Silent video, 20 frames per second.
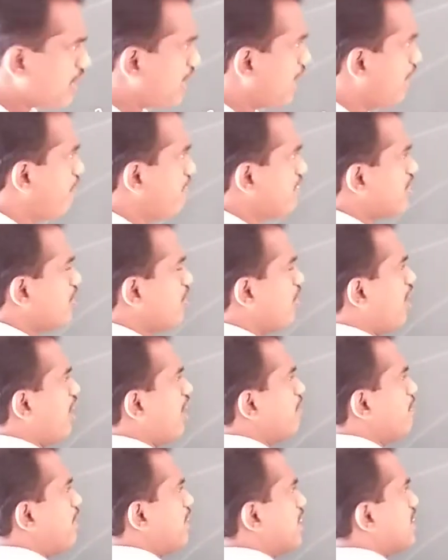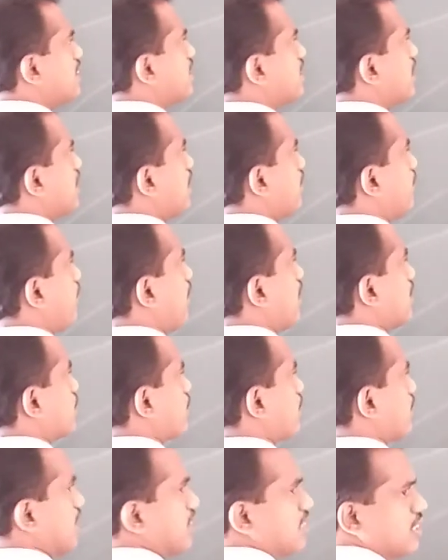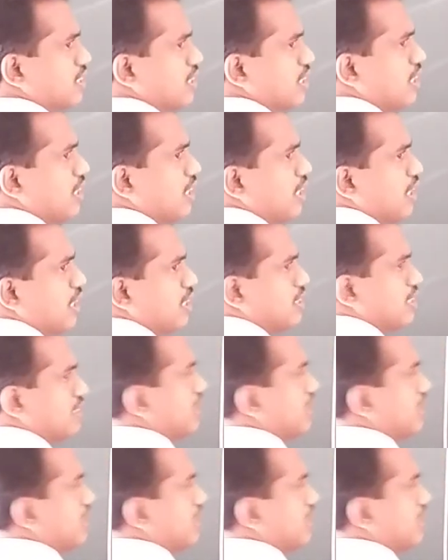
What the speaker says: With non-metals like phosphorus, these